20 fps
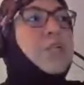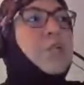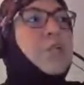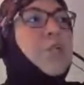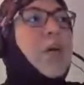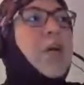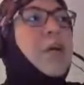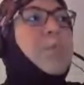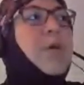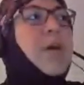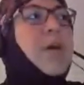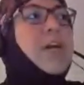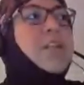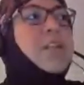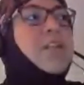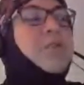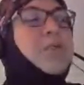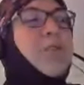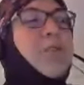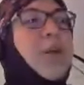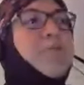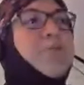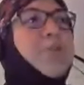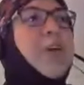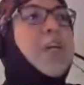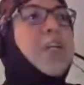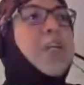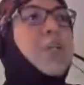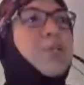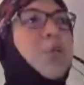to help us if we have
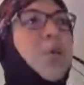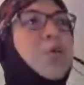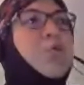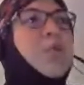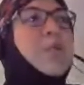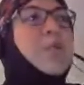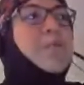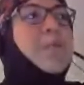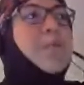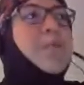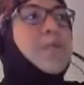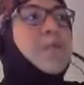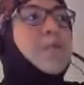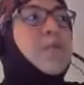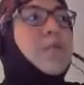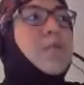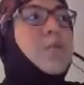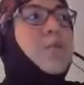any problems